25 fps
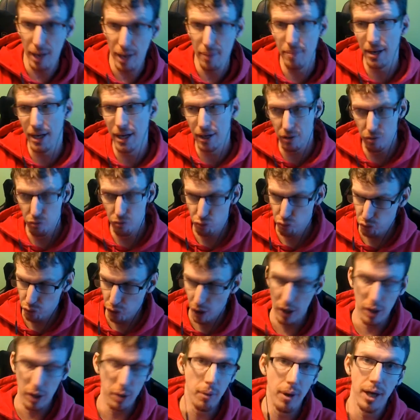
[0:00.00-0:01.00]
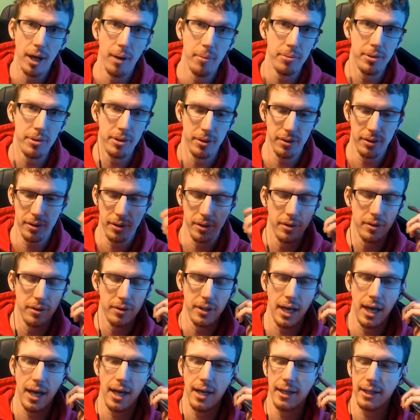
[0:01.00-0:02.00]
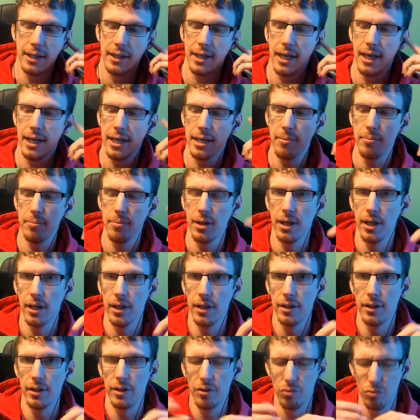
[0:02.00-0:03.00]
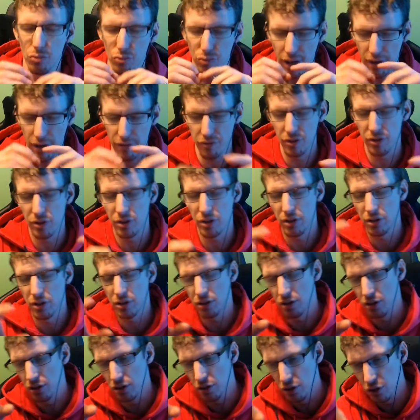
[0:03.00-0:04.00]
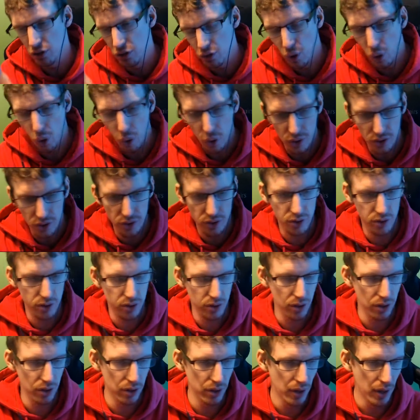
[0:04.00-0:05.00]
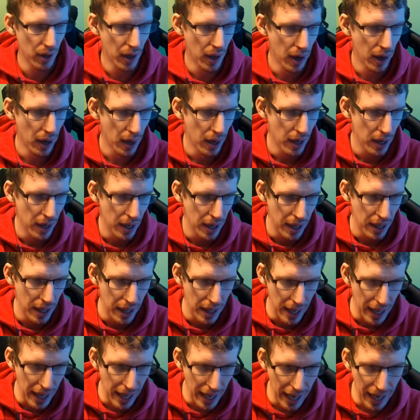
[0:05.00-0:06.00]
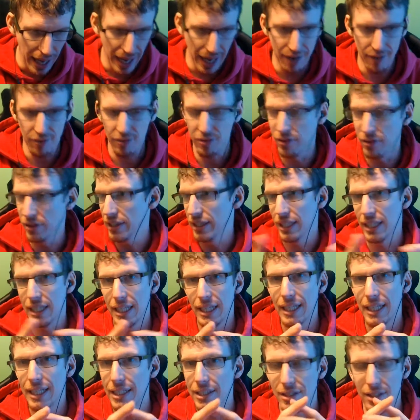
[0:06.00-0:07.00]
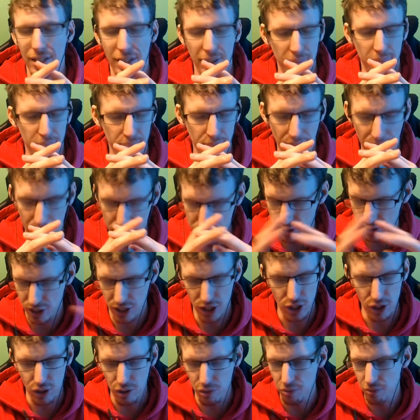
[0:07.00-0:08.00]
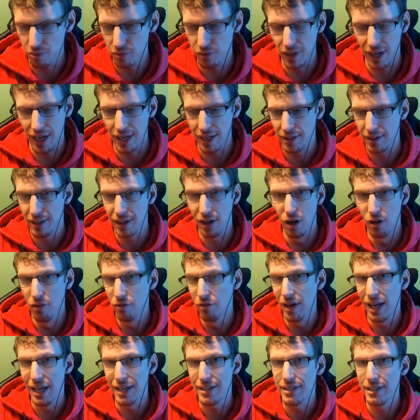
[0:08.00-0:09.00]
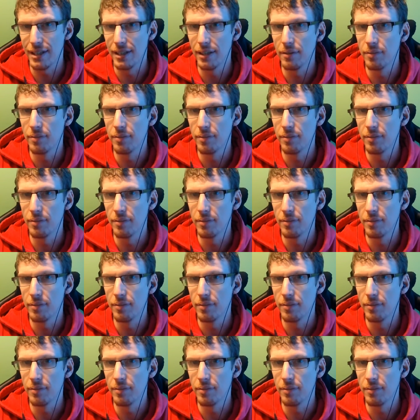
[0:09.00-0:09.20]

Man right the way up to Endgame, and the references and the nods and everything. It is a MCU fan love letter.